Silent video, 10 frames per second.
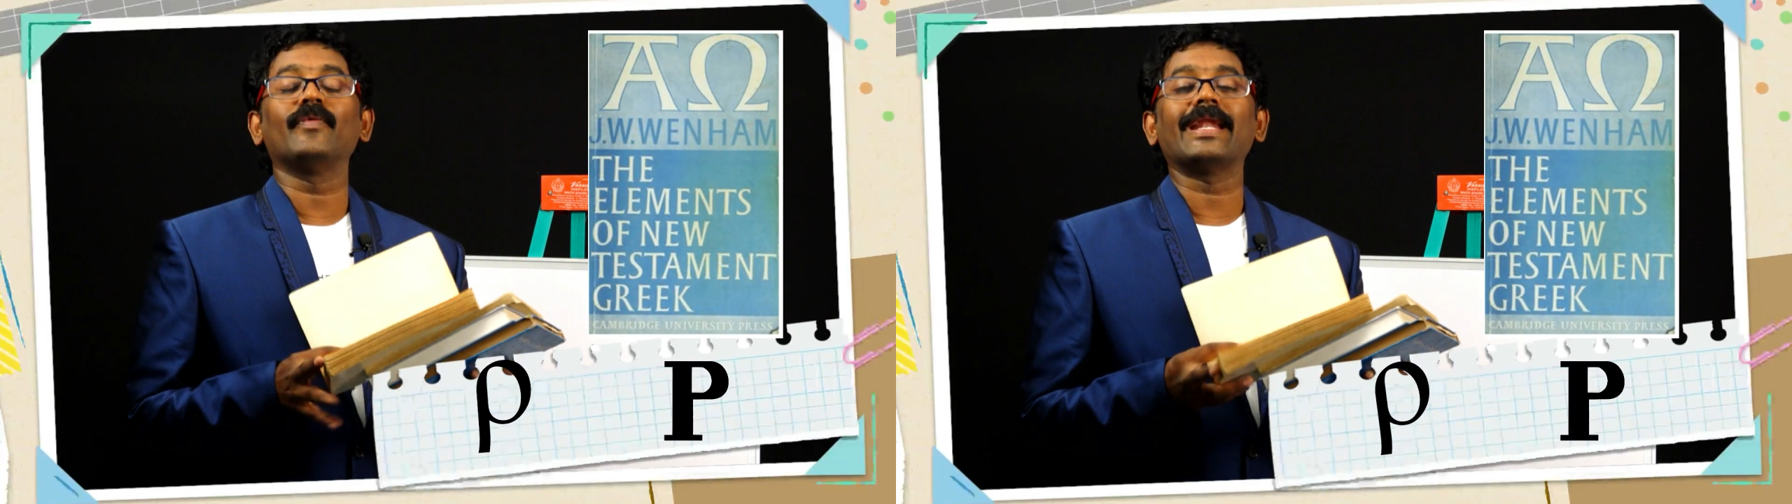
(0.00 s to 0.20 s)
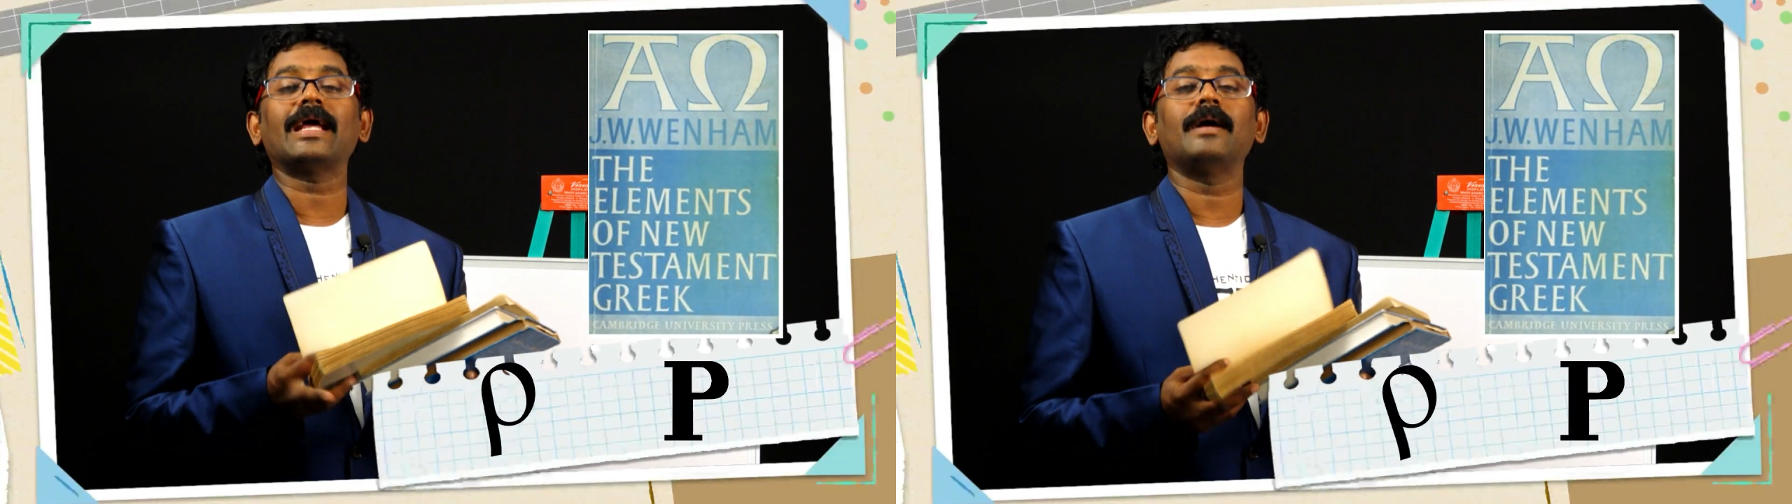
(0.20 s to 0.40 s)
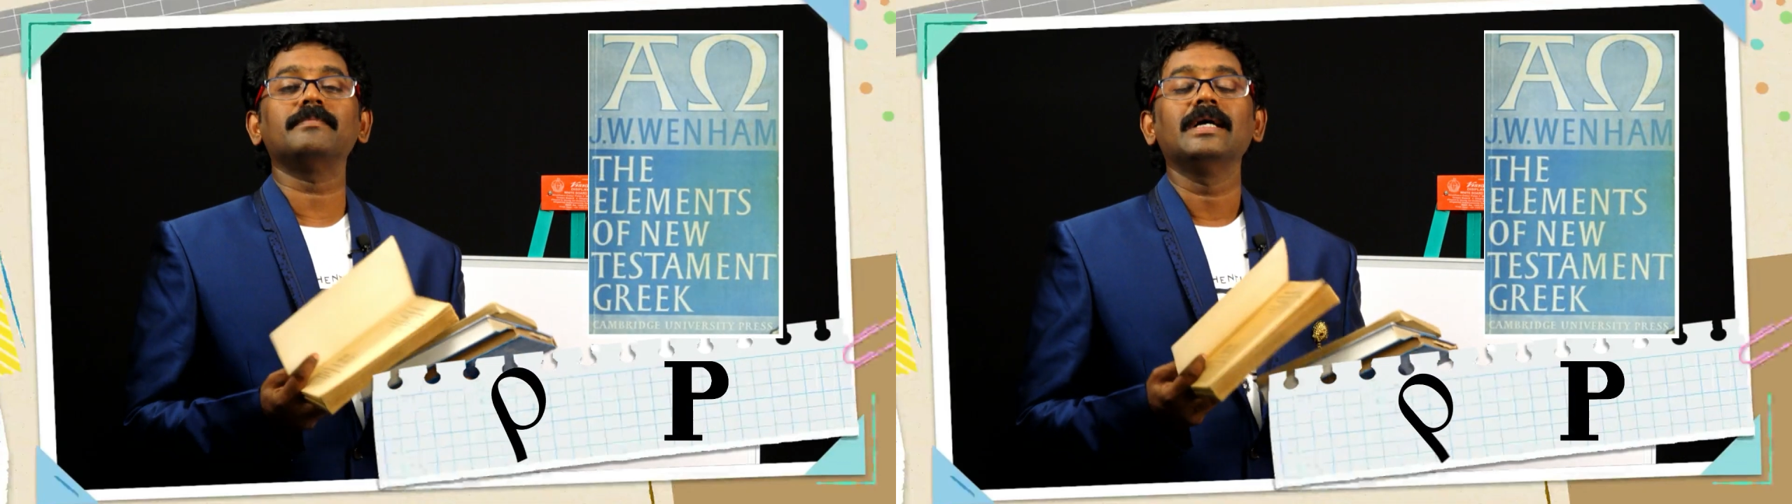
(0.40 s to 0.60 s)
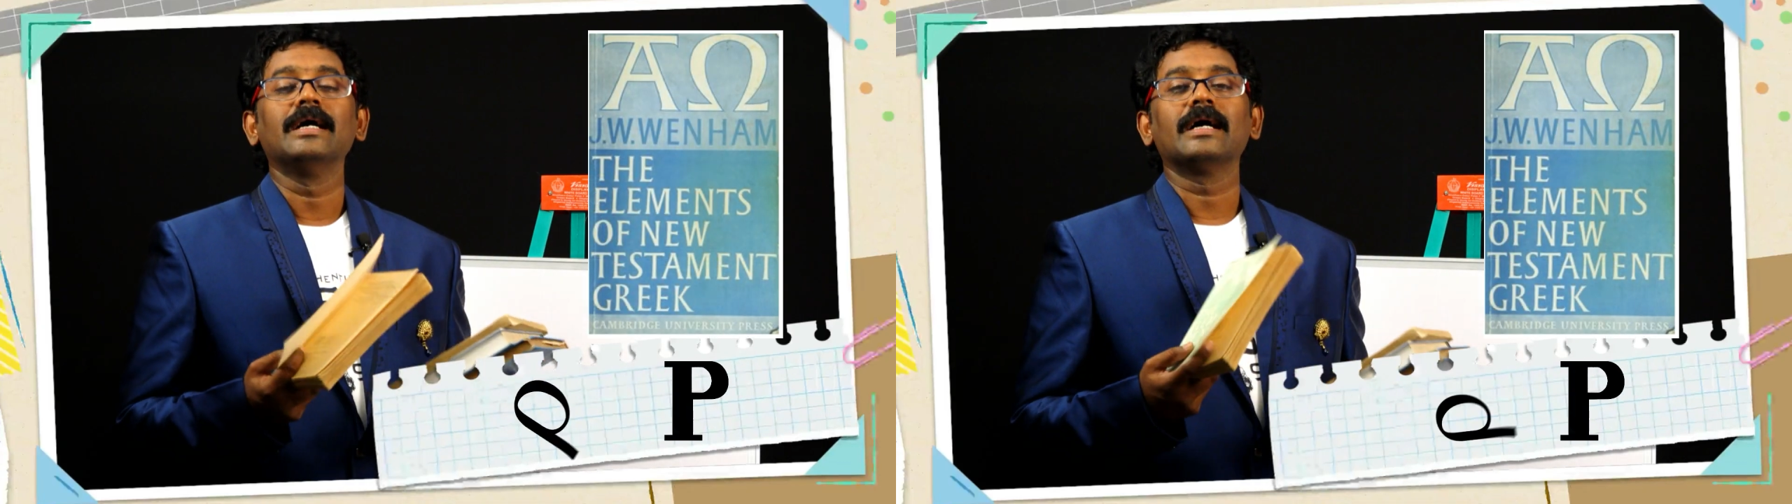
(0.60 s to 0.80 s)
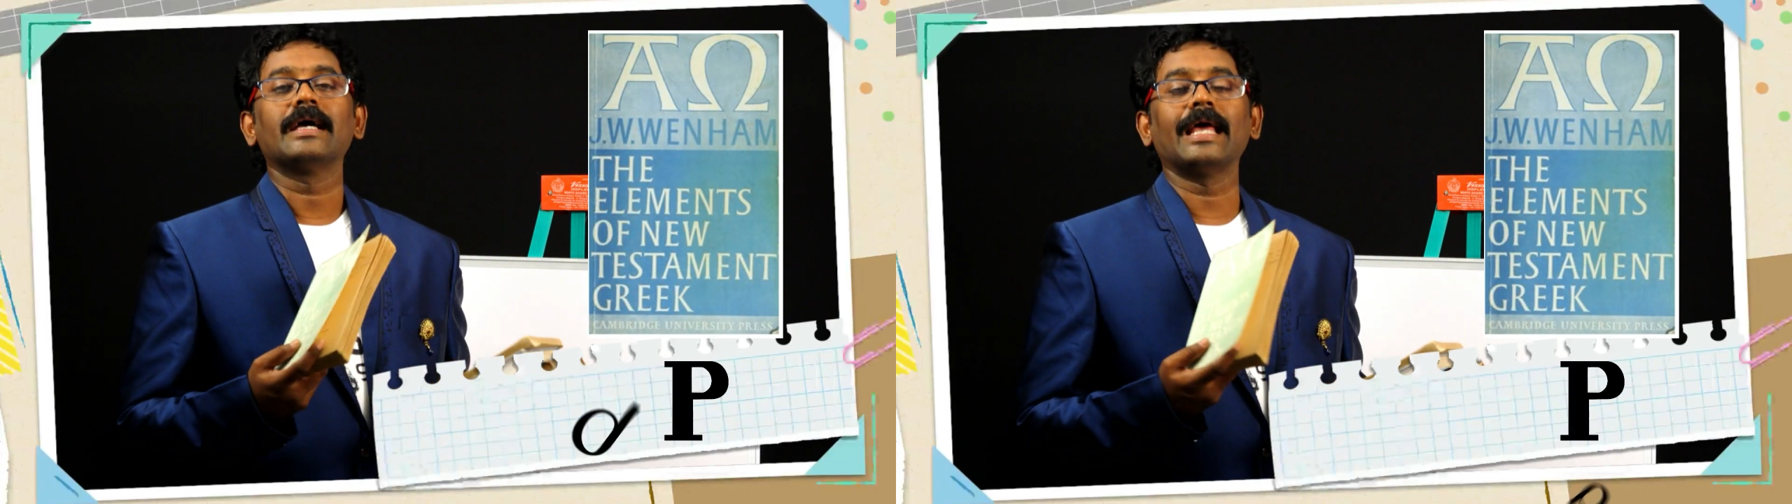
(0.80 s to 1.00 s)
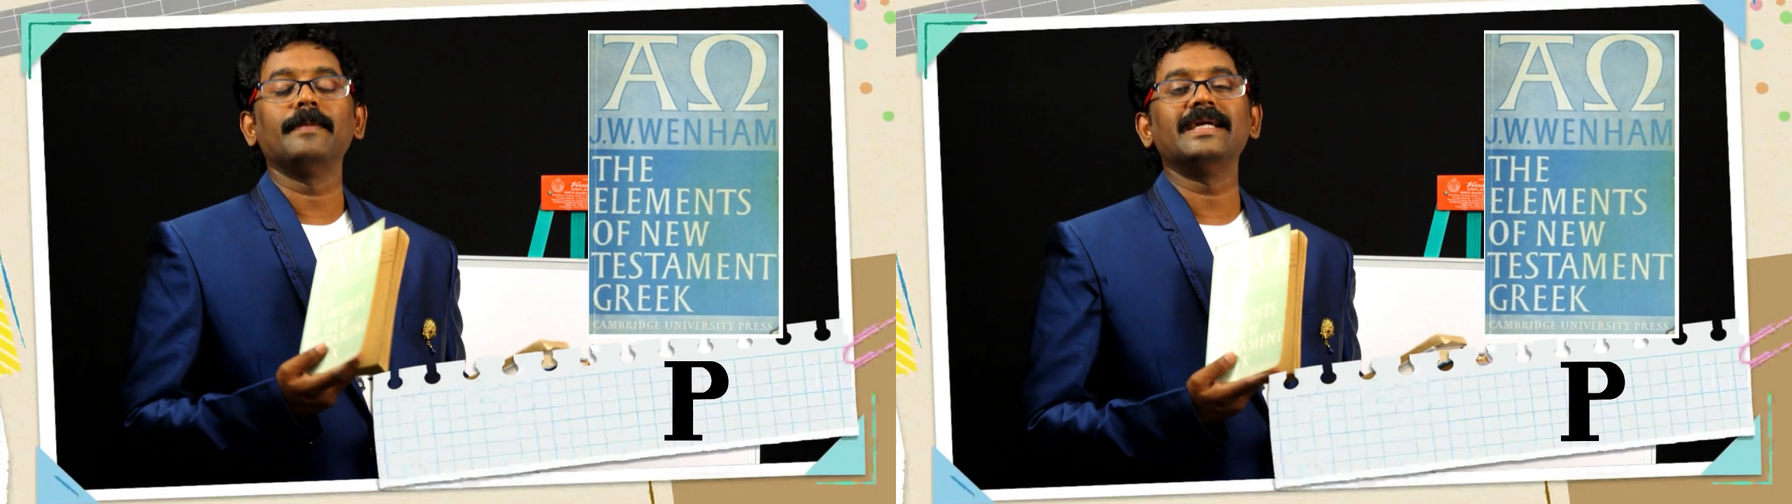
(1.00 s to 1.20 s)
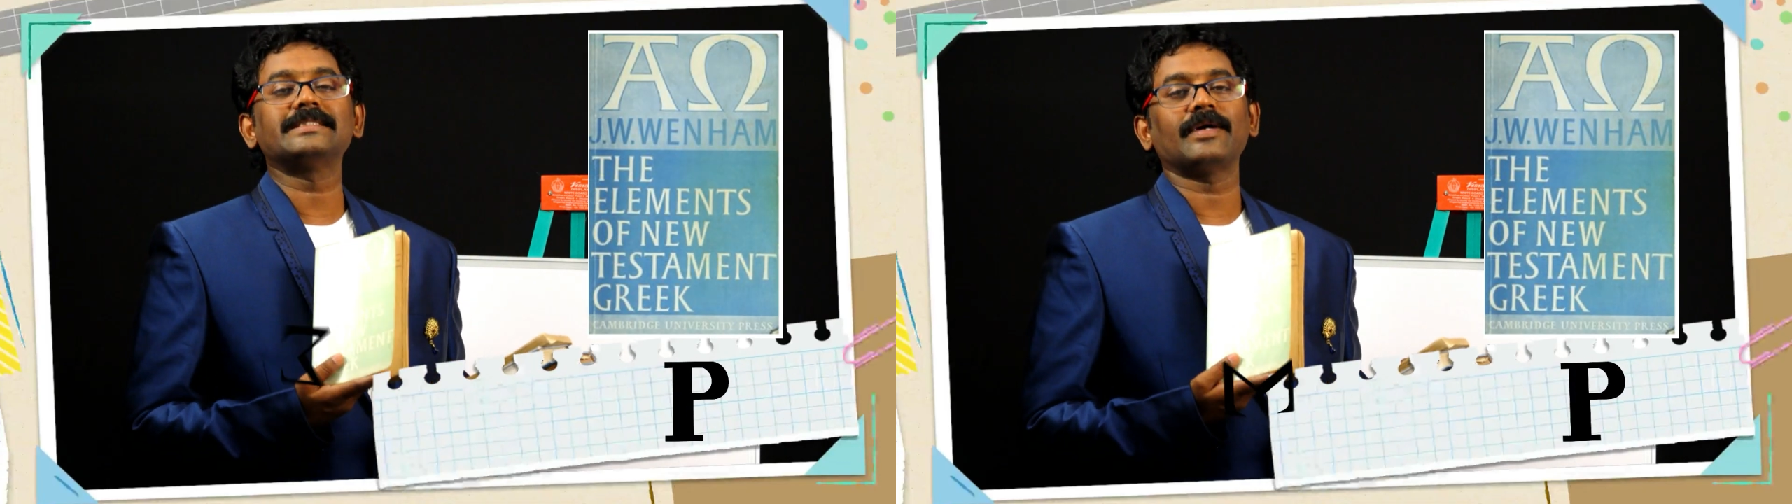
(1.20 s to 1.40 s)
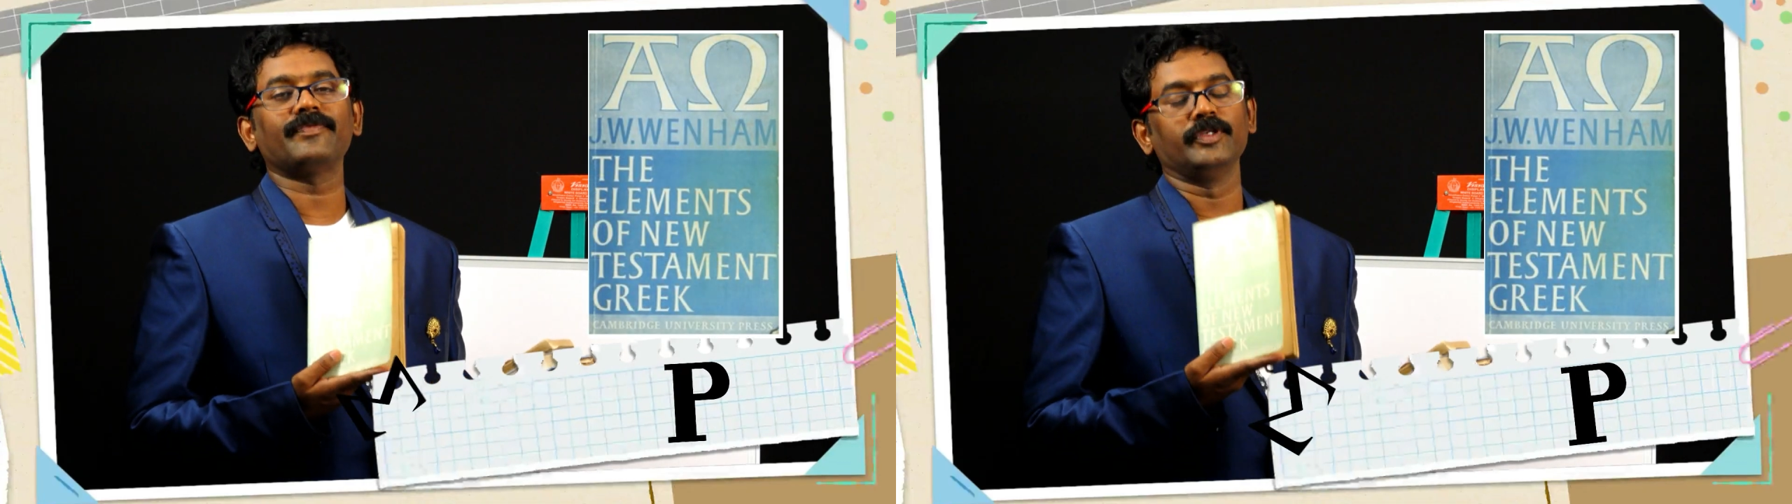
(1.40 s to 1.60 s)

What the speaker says: Wenham, Elements of